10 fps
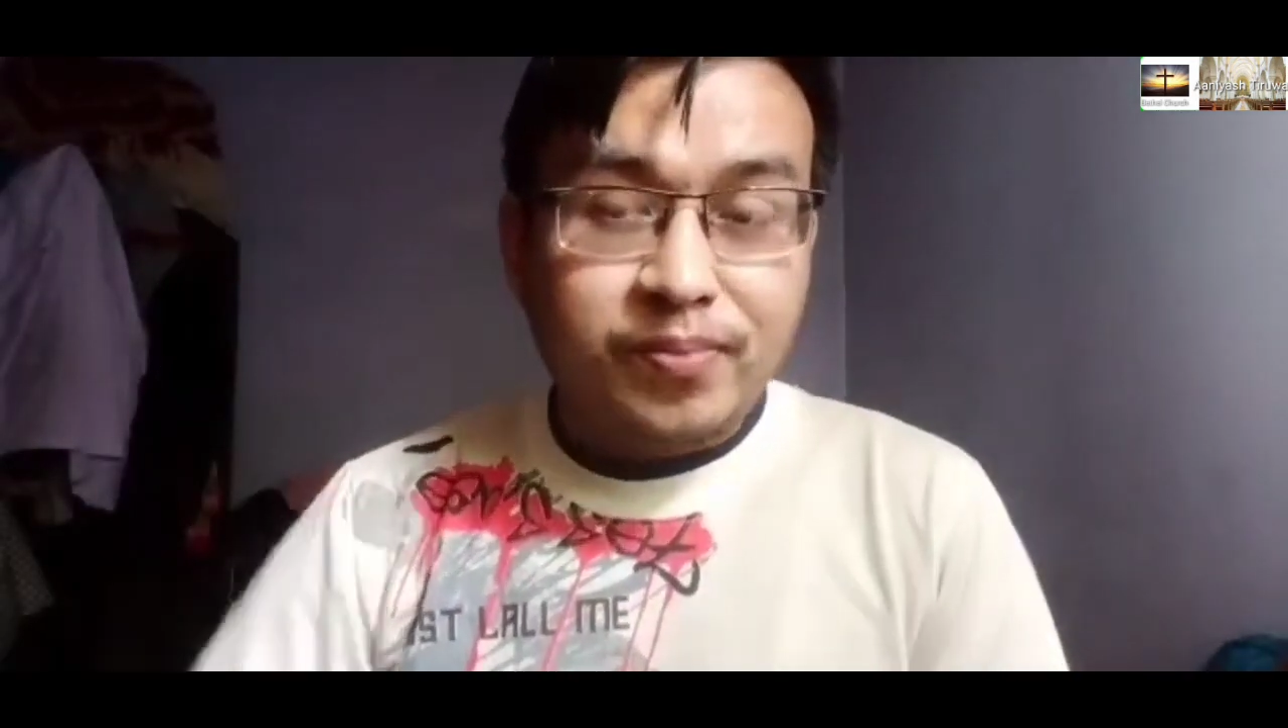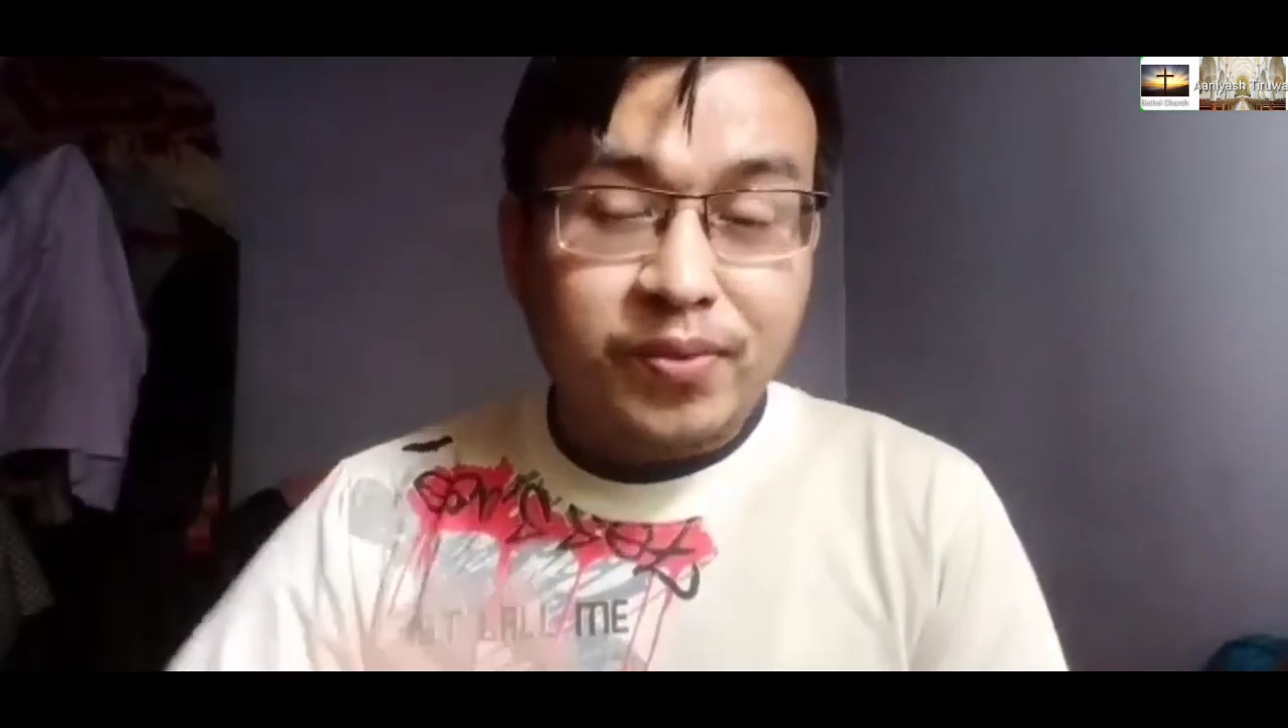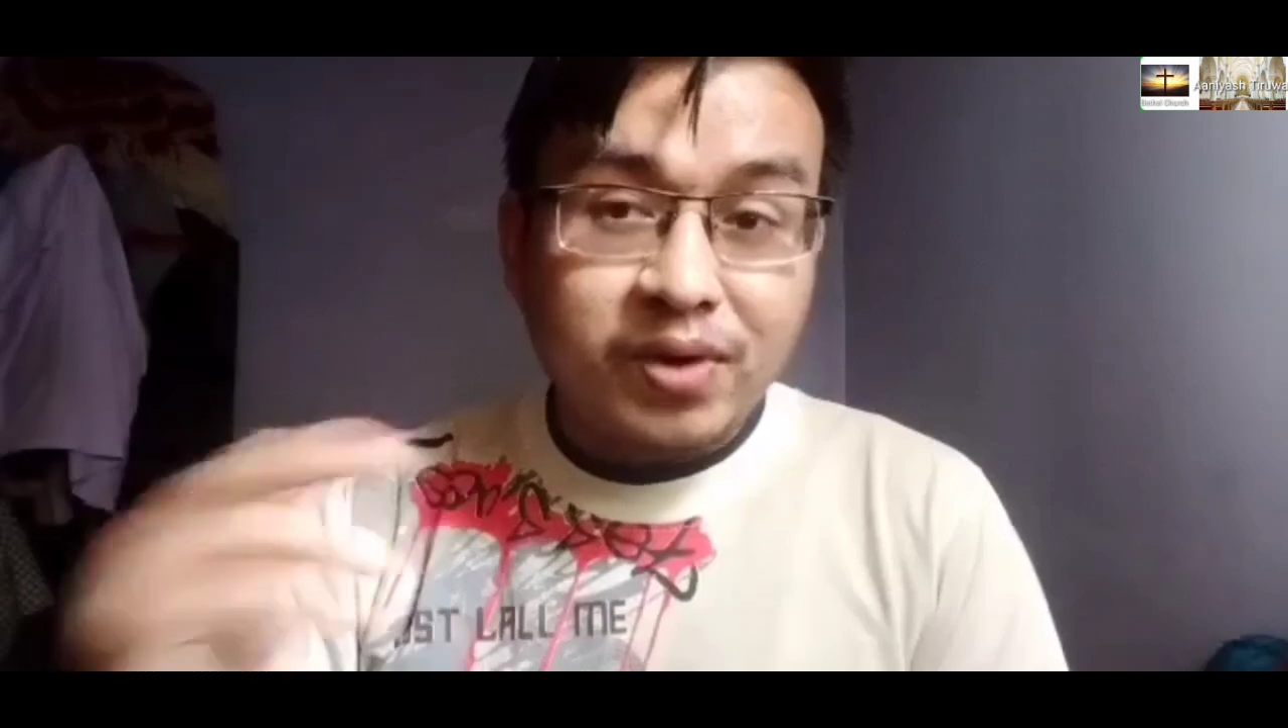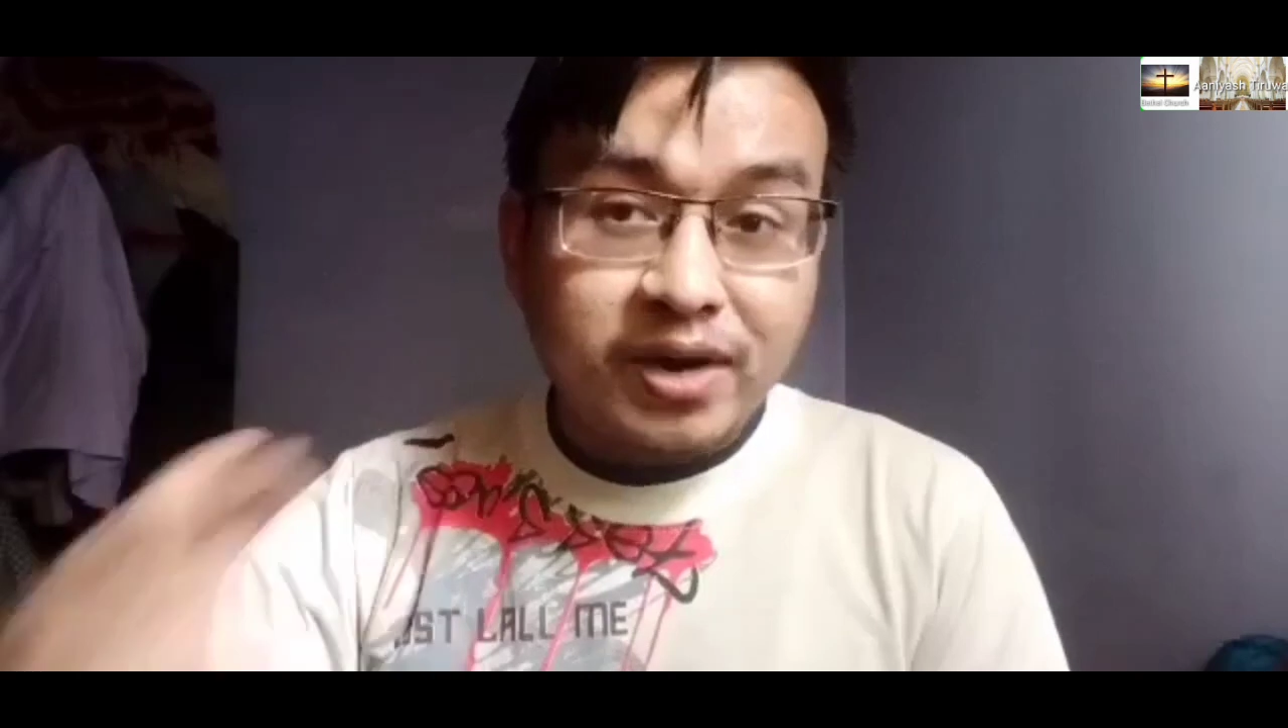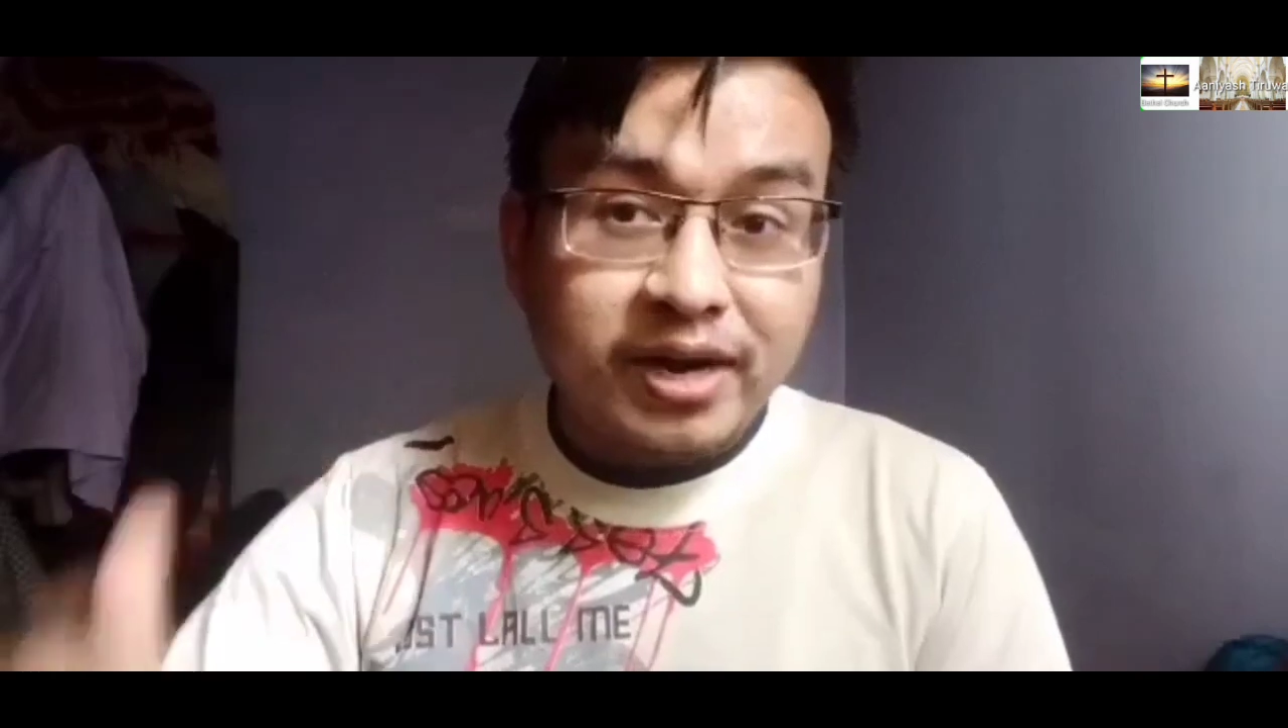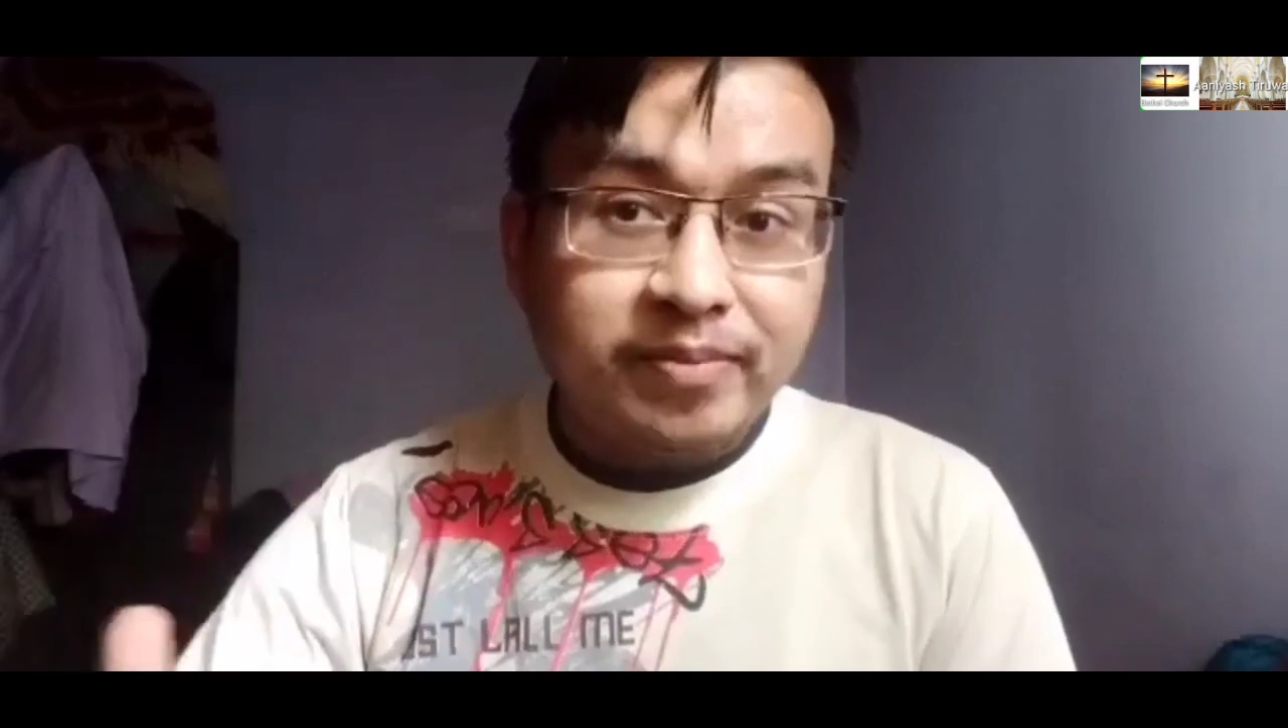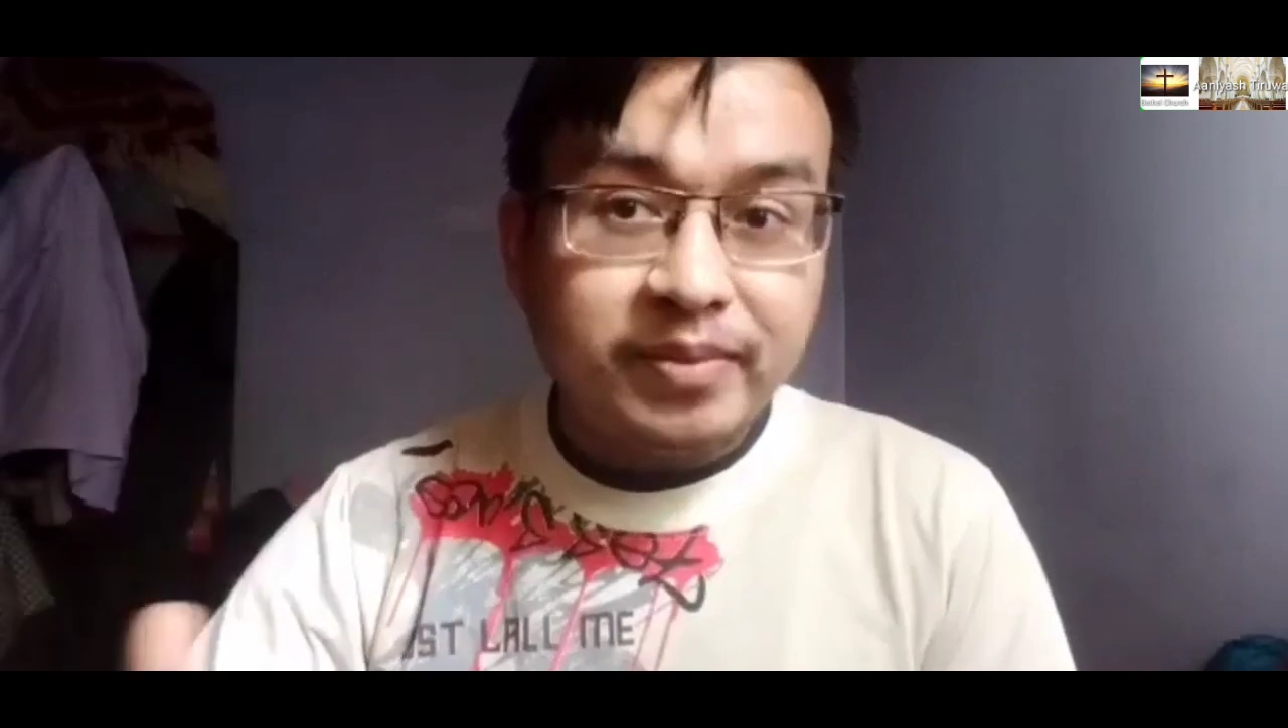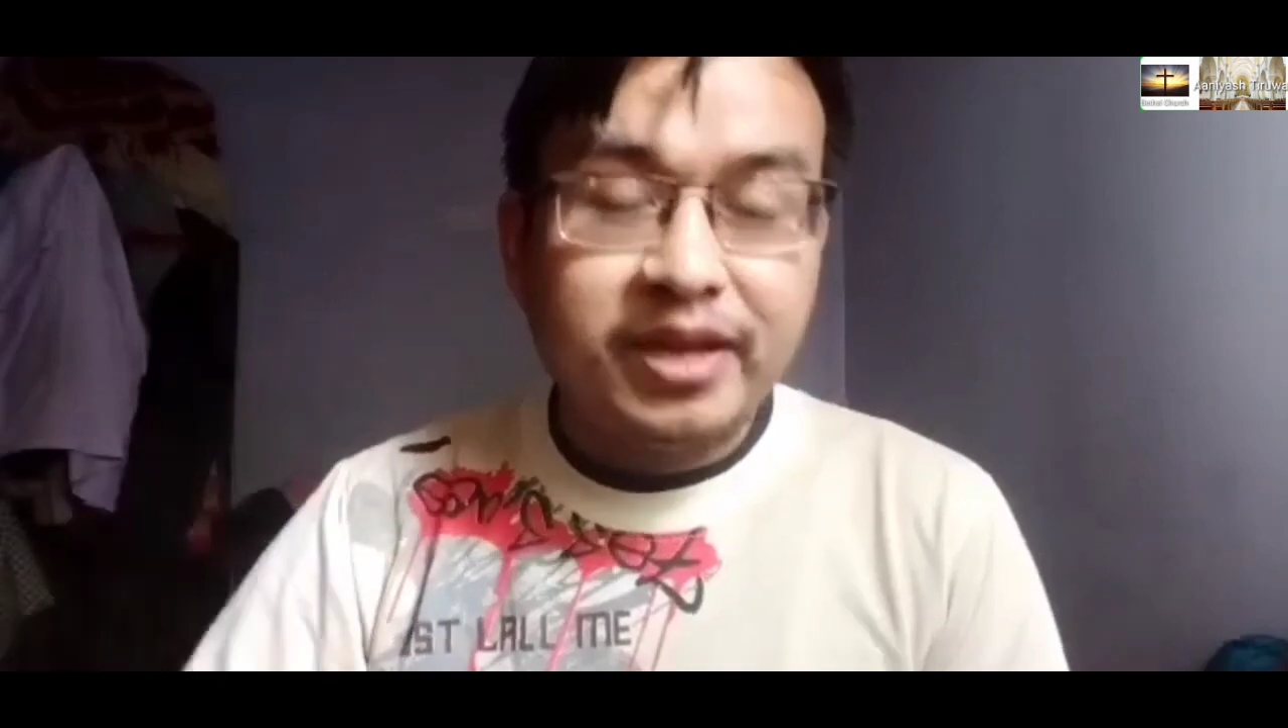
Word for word: proclaim